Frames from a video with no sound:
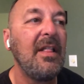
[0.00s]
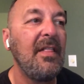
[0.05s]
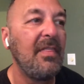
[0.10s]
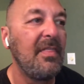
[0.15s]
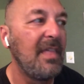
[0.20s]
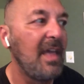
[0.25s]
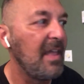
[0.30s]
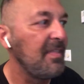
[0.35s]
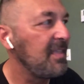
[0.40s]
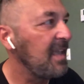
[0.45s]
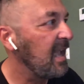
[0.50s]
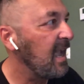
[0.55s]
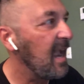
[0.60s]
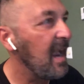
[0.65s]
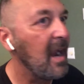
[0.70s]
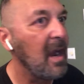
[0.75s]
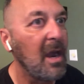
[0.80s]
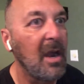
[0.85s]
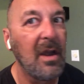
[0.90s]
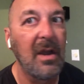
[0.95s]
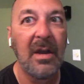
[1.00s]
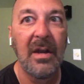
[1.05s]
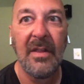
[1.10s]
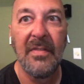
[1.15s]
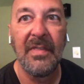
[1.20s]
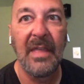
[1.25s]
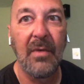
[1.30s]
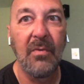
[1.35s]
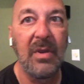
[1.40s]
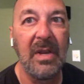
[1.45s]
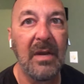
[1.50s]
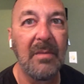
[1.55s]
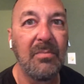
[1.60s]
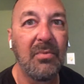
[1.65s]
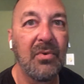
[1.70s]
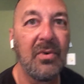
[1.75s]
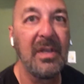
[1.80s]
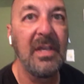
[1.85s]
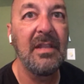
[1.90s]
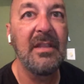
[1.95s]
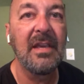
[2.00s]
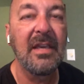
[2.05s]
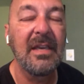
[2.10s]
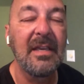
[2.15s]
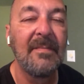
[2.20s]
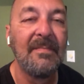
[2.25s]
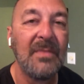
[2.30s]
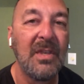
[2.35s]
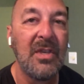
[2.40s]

than the air that we are breathing.